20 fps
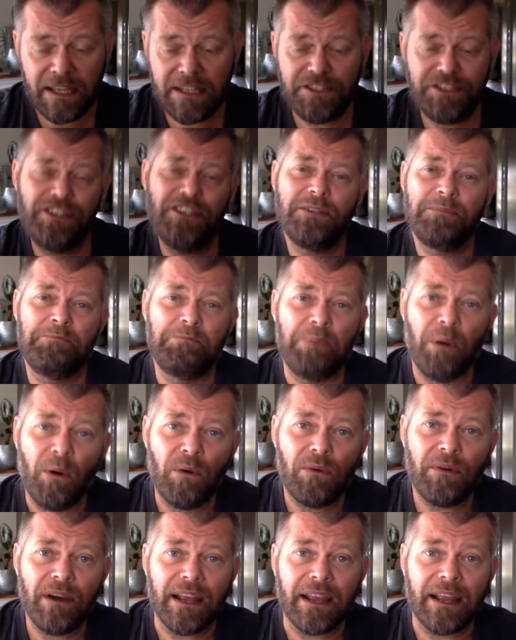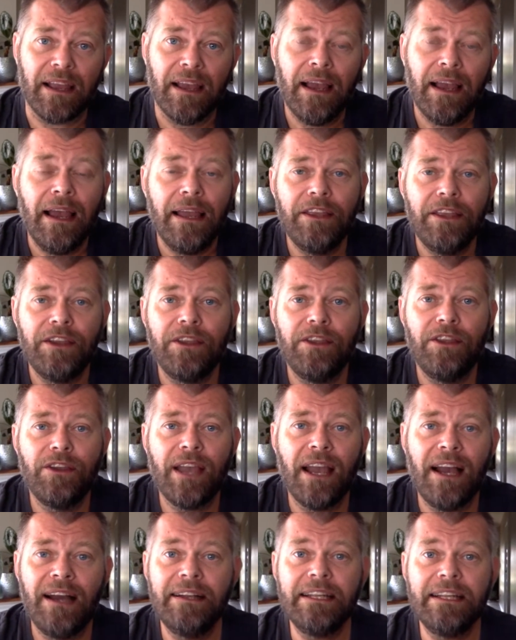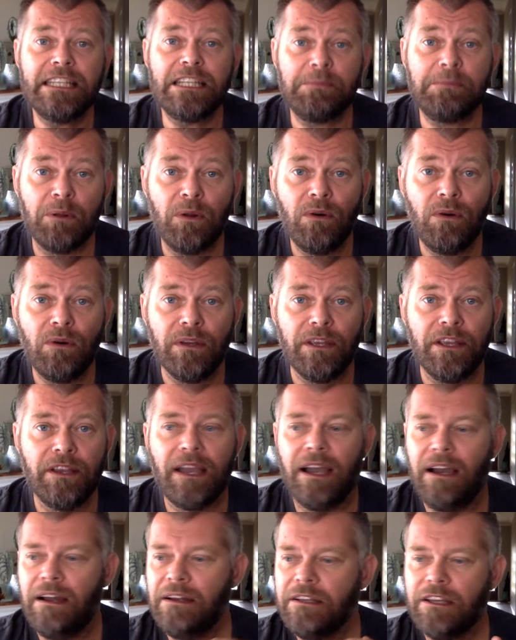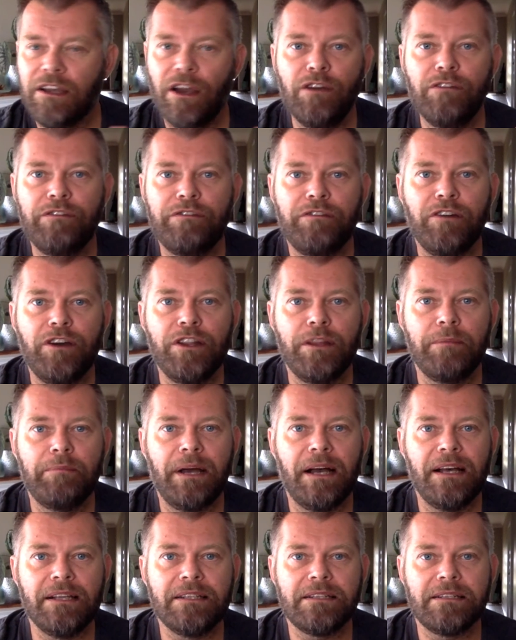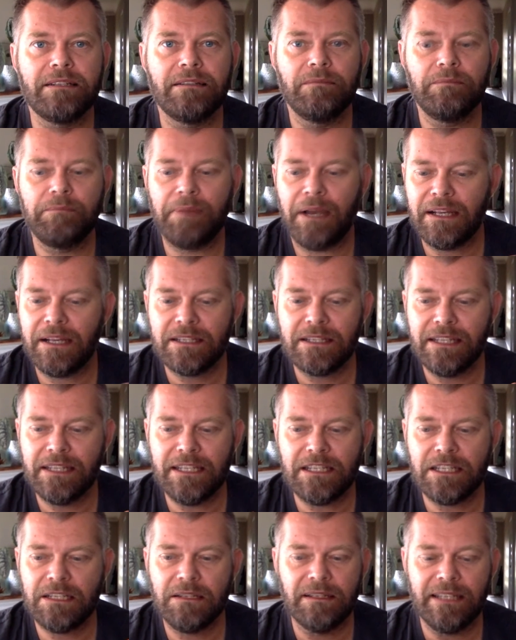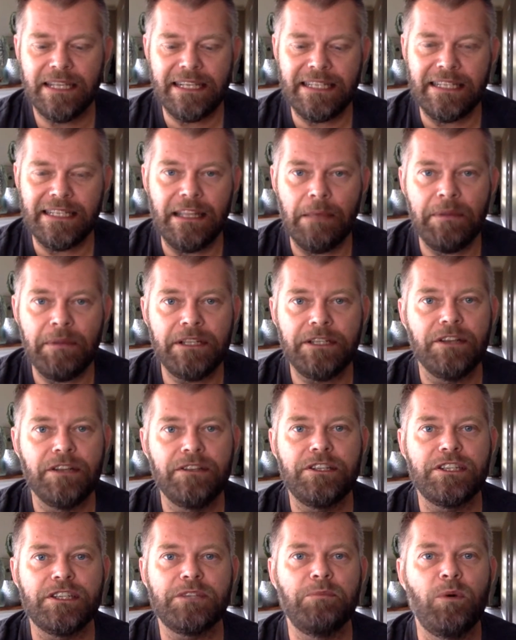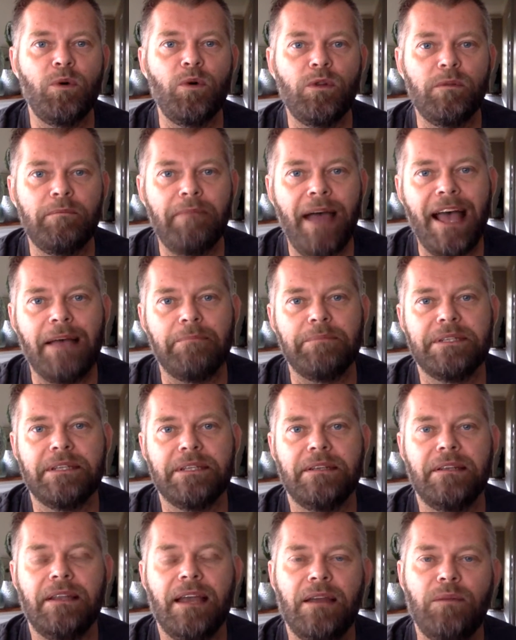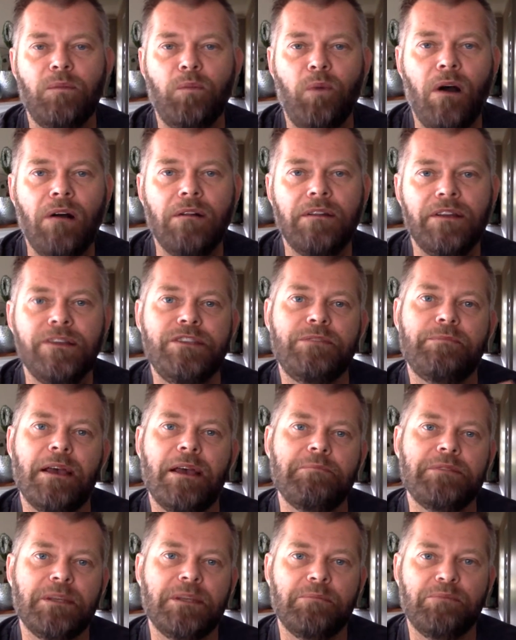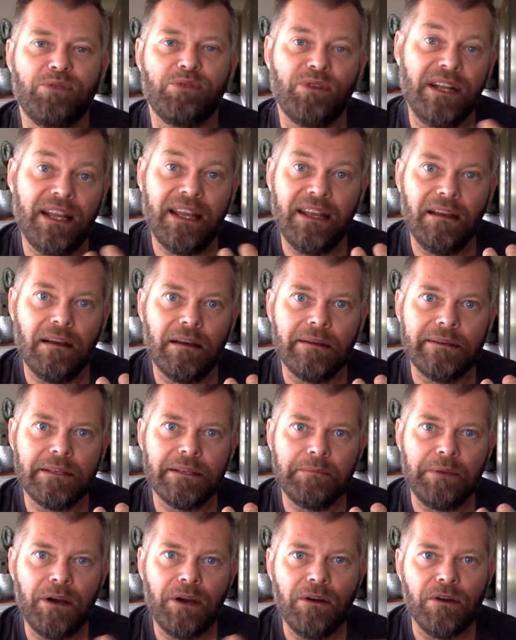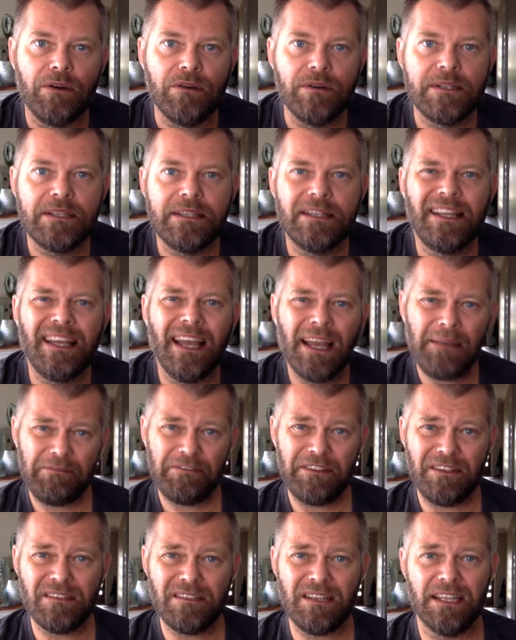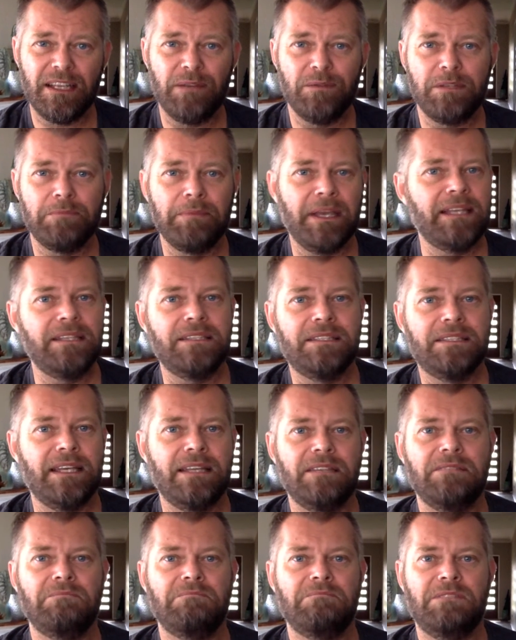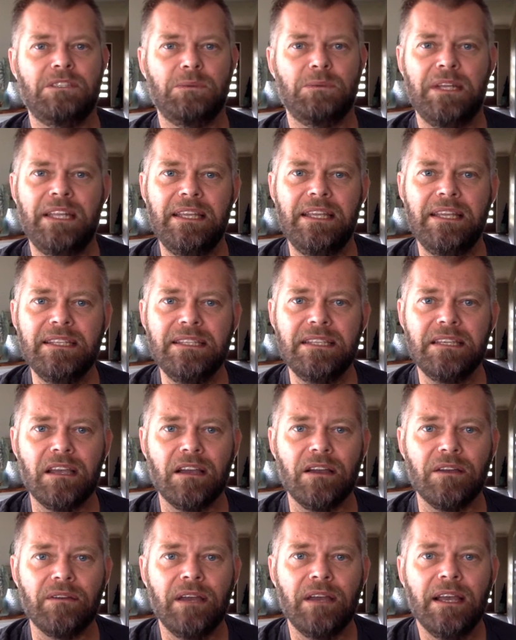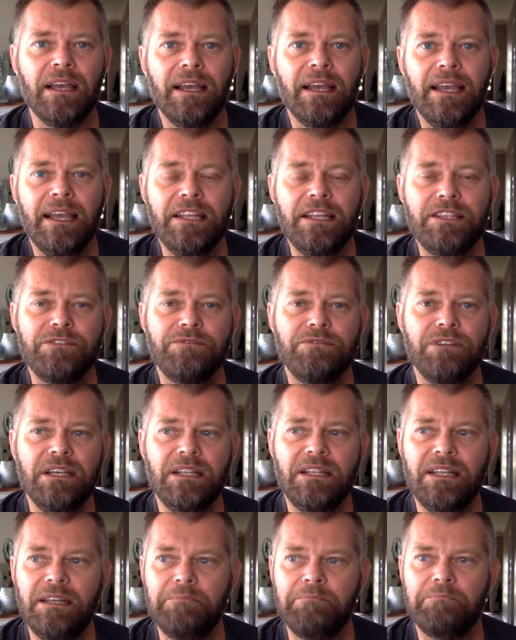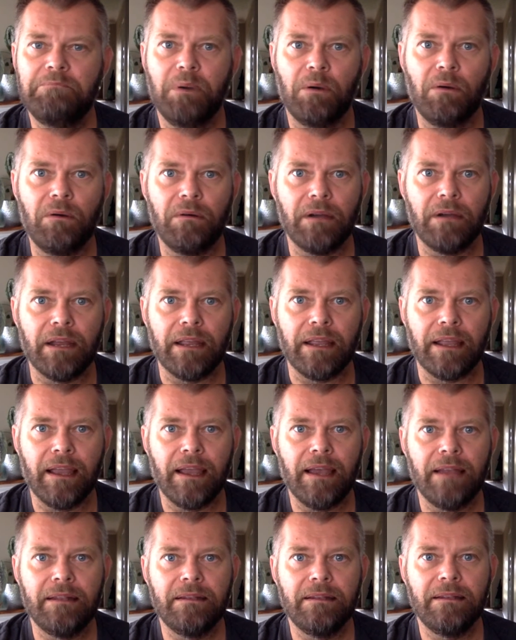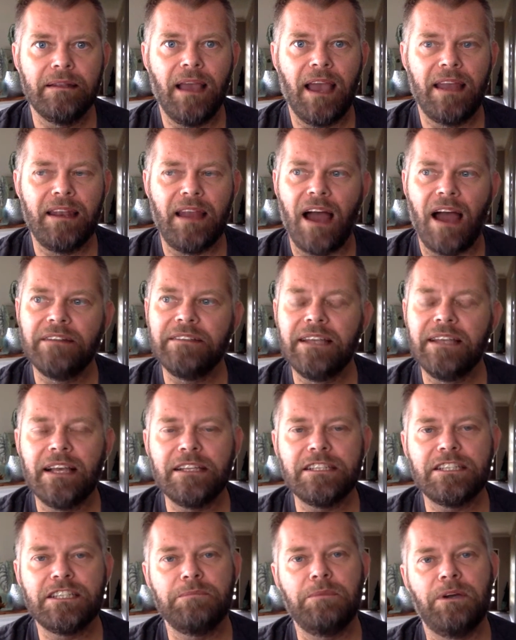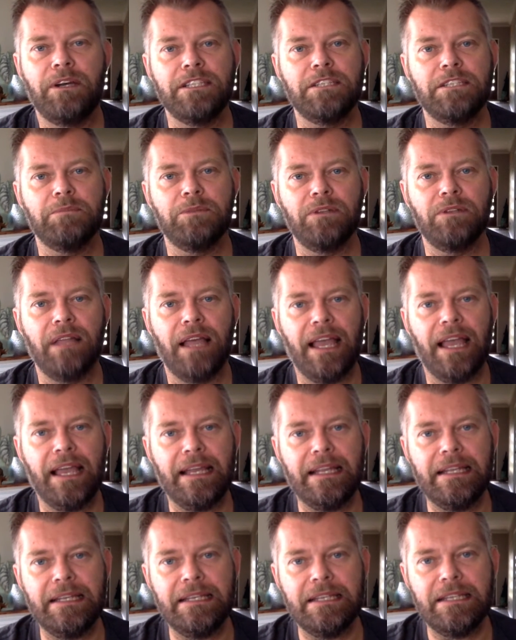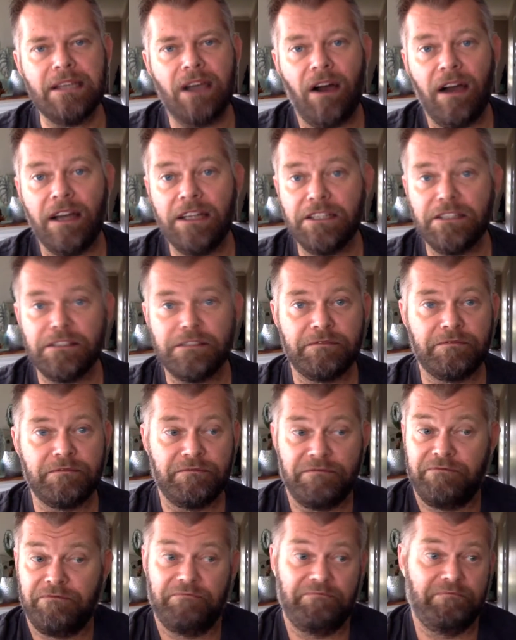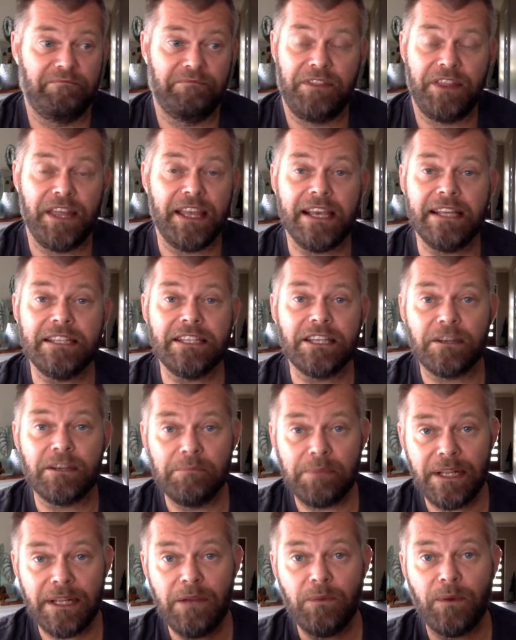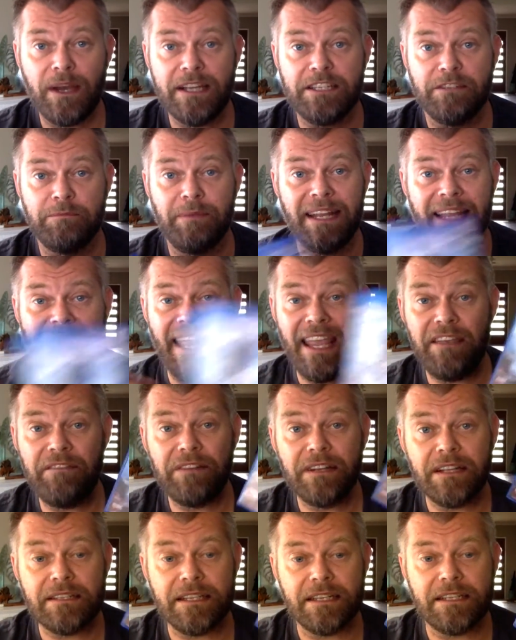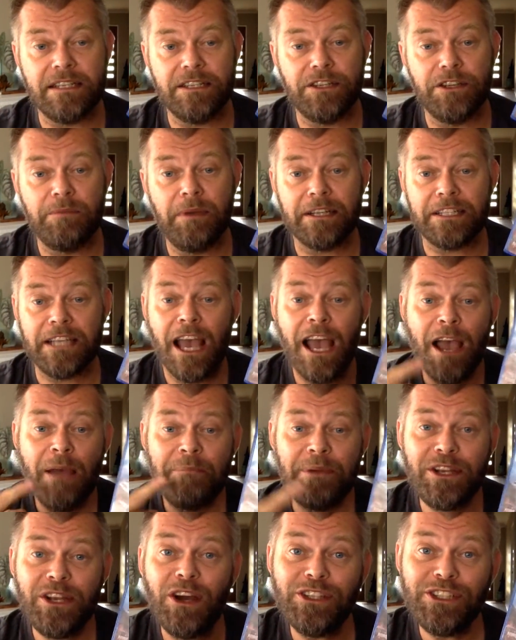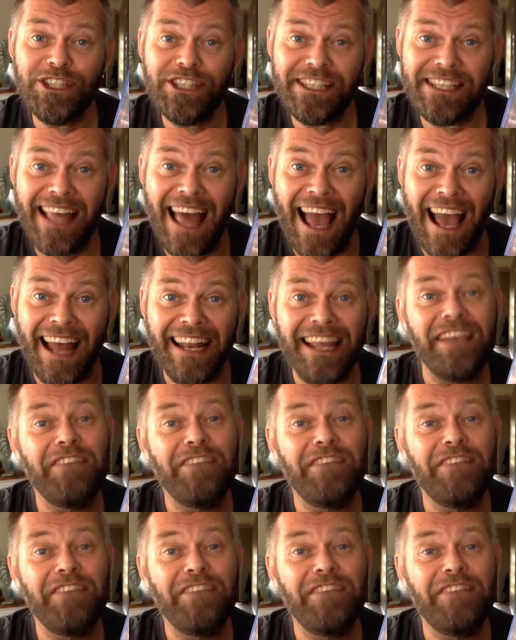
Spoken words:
It's just boring. You can't explore. You can't go further past these limited small maps. And while those maps are pretty, I suppose, the game feels like it was made 10, 20 years ago. It's really boring and uncustomizable, and I just think it's a complete waste of money, even at $62. But not just that.